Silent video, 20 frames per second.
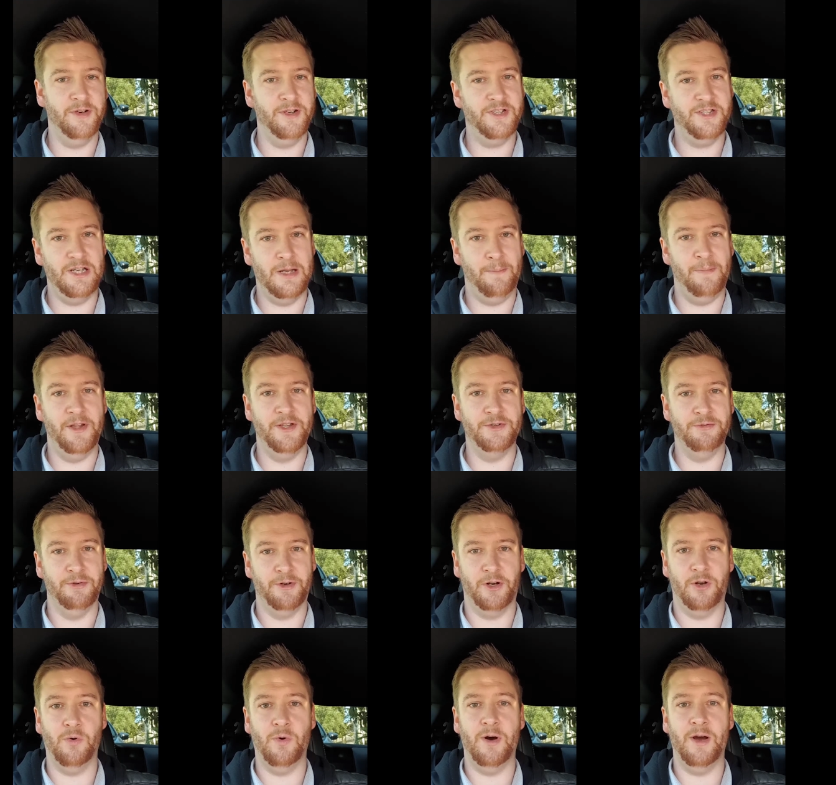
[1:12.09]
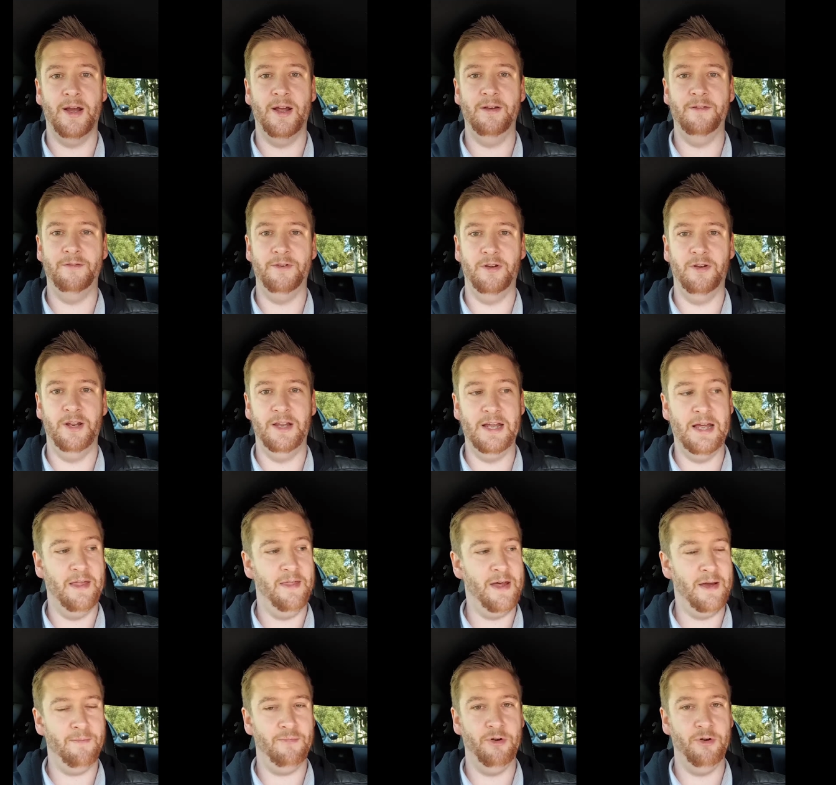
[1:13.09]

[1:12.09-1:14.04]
step that's required for you to get that